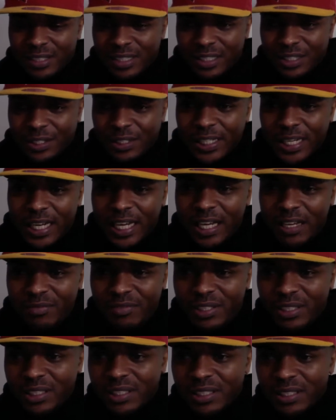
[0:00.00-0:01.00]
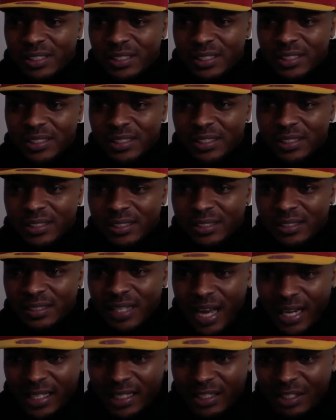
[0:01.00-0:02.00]
Chiefs.
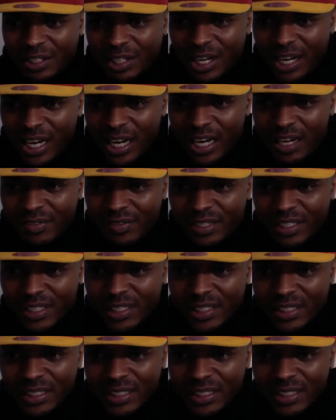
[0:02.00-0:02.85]
Not the Chiefs.